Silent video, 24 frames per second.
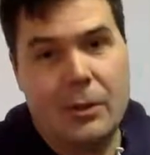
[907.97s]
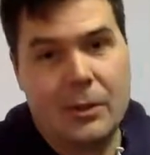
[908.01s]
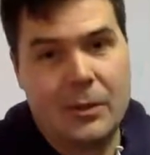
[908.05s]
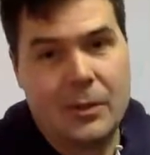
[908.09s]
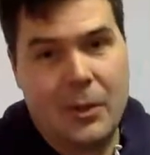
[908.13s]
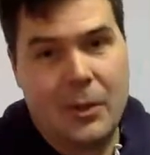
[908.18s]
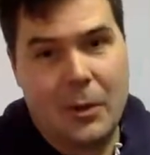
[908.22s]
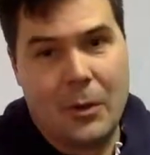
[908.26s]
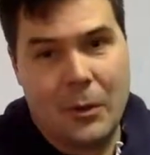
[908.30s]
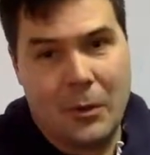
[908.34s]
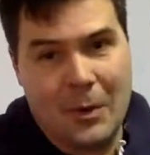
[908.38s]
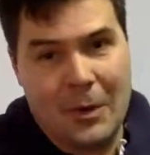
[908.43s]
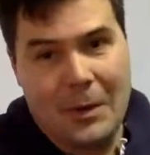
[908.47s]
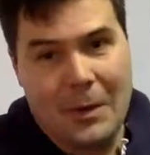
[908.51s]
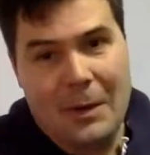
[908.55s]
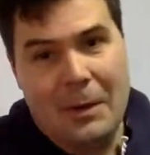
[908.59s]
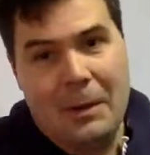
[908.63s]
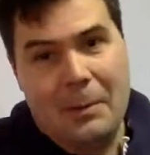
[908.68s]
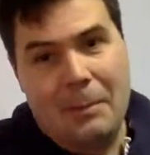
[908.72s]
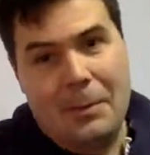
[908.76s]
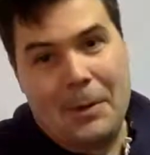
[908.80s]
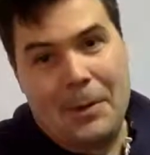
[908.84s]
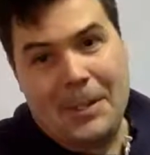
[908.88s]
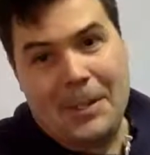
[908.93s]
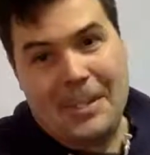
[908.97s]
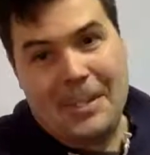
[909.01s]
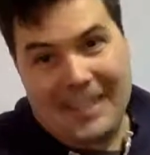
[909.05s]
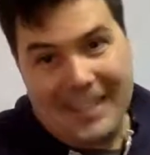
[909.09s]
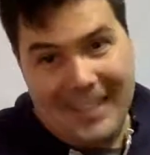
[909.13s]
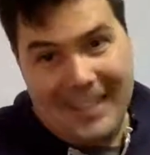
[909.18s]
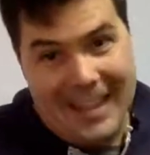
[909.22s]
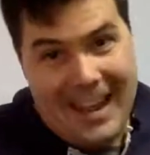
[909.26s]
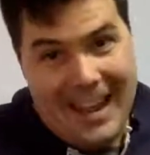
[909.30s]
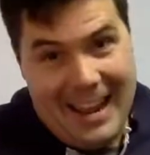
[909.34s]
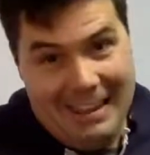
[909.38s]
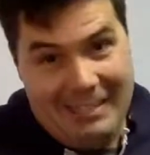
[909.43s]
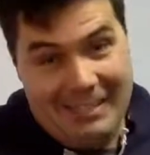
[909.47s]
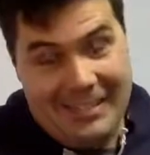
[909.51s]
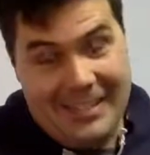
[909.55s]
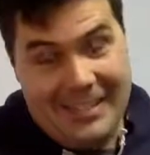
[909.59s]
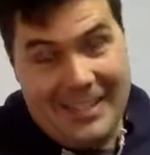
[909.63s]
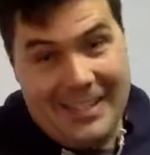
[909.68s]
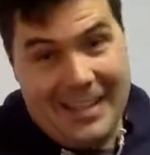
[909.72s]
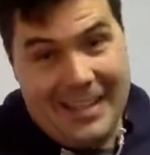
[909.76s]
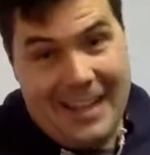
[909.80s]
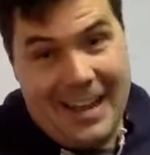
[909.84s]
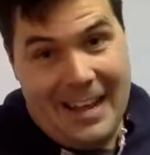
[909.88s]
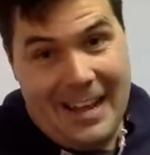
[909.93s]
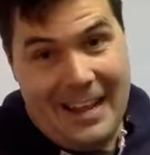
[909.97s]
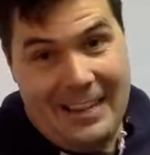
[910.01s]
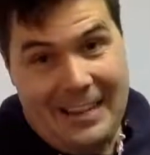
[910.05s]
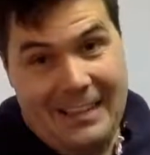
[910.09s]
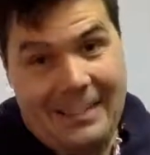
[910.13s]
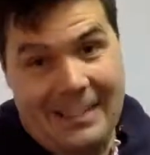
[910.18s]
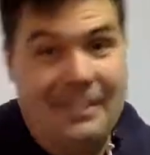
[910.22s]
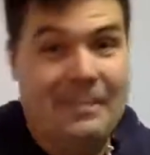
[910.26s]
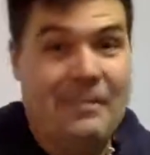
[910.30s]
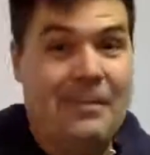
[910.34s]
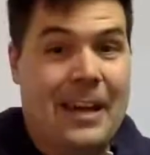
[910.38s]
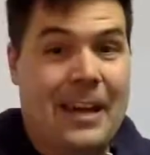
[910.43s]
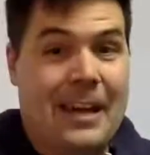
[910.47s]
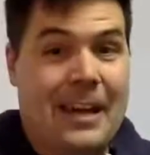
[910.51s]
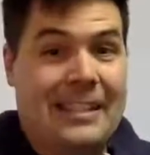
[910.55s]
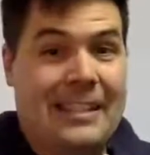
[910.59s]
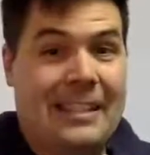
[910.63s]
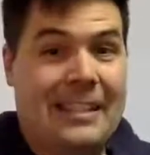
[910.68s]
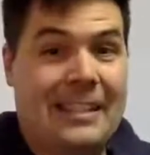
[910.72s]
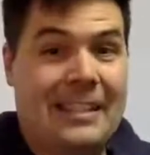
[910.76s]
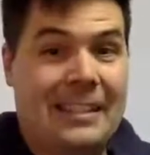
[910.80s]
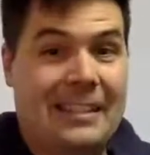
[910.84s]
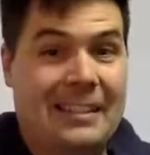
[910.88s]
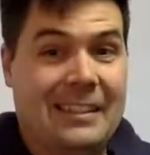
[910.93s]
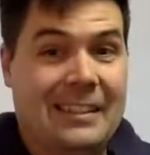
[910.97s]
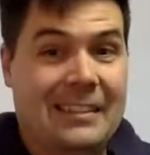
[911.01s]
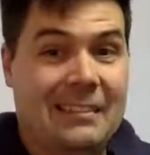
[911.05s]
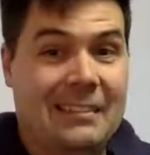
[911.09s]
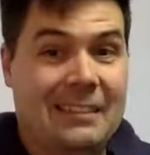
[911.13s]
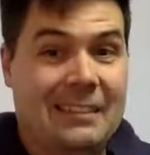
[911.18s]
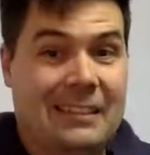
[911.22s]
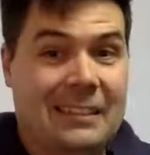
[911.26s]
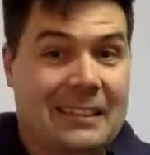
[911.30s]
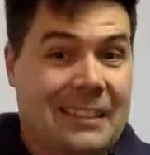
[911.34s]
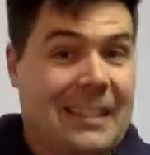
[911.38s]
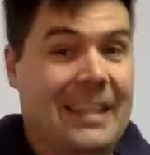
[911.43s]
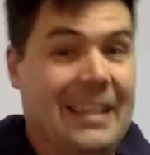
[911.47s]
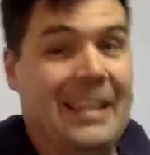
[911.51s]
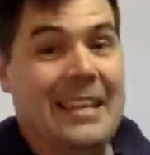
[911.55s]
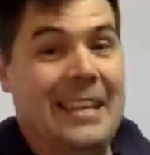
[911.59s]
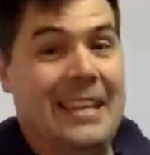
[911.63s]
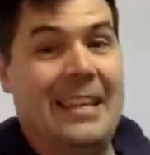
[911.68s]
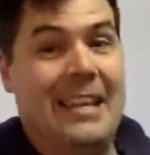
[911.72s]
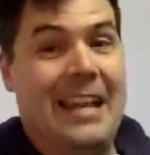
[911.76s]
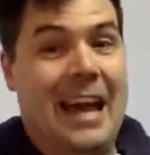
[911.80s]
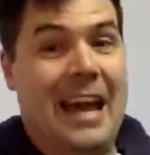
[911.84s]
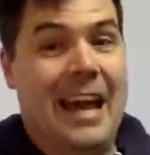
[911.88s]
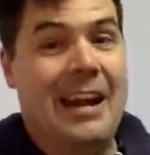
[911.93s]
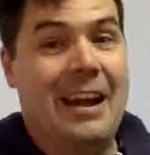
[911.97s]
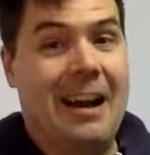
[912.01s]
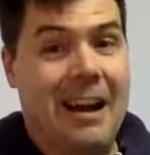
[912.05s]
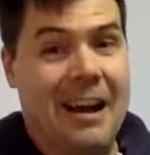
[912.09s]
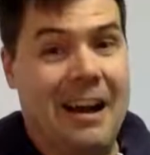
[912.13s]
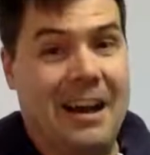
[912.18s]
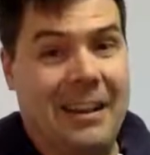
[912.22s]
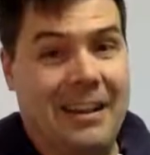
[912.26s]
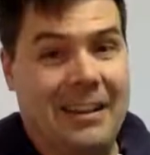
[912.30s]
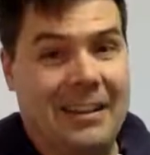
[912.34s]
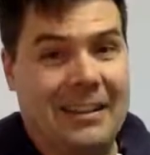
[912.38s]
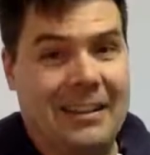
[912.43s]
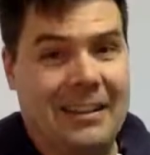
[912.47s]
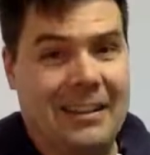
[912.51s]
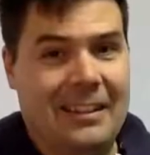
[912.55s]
so personally, I was not invested in it at all.